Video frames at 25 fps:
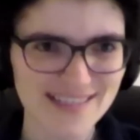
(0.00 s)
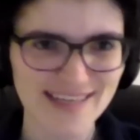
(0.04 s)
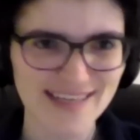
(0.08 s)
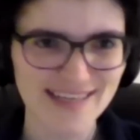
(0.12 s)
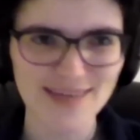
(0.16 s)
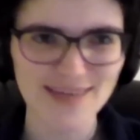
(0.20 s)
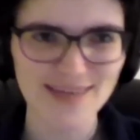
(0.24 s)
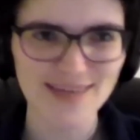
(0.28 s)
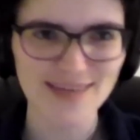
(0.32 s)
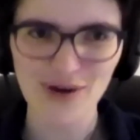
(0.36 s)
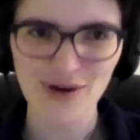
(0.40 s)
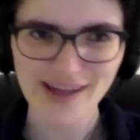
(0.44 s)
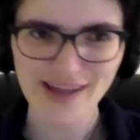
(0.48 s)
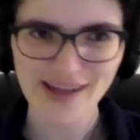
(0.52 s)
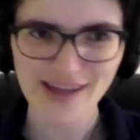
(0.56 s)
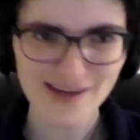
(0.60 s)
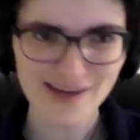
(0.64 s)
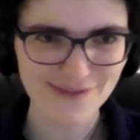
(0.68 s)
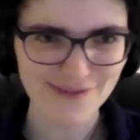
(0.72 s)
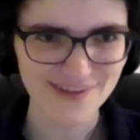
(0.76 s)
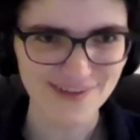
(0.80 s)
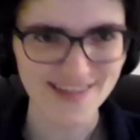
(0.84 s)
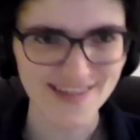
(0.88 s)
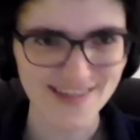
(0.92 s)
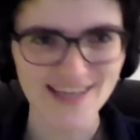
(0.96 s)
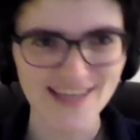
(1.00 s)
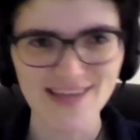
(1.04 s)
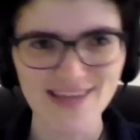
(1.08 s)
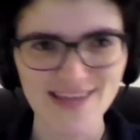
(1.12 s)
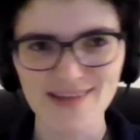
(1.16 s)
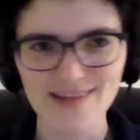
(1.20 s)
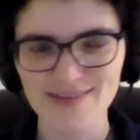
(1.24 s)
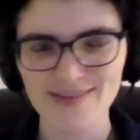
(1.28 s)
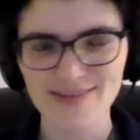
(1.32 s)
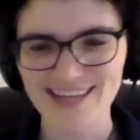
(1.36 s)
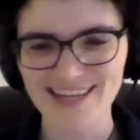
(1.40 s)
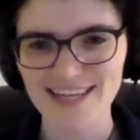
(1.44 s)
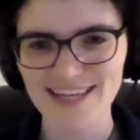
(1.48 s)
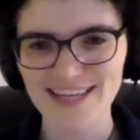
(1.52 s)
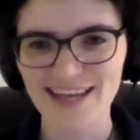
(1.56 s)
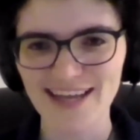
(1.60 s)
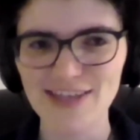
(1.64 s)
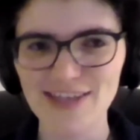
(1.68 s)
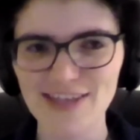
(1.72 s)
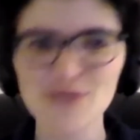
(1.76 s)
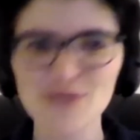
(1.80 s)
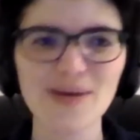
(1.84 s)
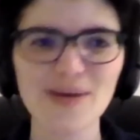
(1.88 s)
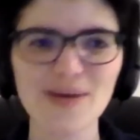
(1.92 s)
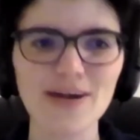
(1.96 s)
it more carefully, taking
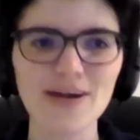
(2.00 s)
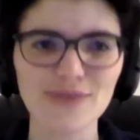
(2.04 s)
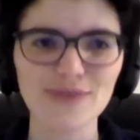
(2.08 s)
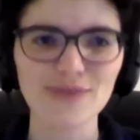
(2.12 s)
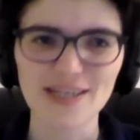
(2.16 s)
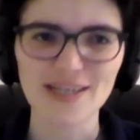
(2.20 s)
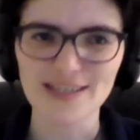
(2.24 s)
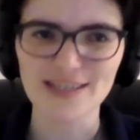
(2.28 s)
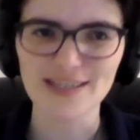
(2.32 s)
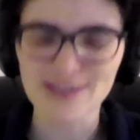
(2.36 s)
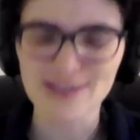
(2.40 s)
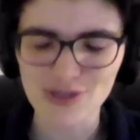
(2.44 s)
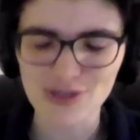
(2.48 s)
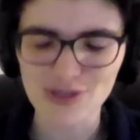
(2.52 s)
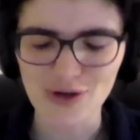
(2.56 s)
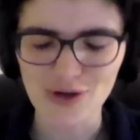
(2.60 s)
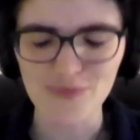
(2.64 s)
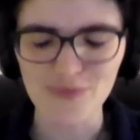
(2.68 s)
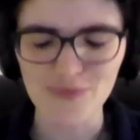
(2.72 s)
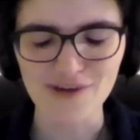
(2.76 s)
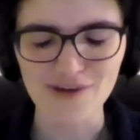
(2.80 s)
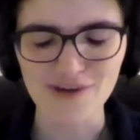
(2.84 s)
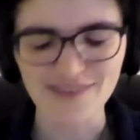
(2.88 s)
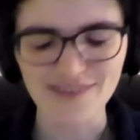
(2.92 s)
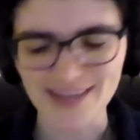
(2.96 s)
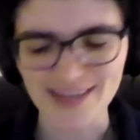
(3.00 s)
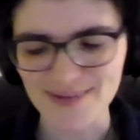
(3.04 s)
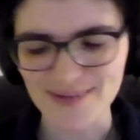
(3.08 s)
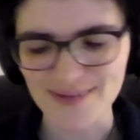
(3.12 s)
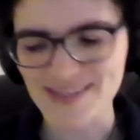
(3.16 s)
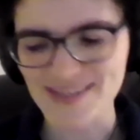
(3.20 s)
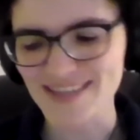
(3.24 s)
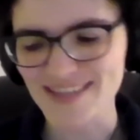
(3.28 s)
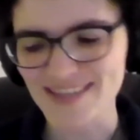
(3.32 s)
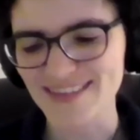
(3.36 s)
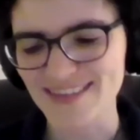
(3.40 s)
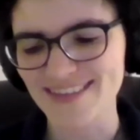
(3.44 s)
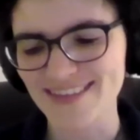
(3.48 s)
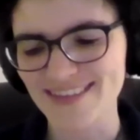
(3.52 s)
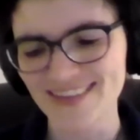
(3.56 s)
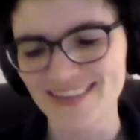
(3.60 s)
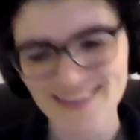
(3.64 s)
into account that it is not a perfect Gaussian.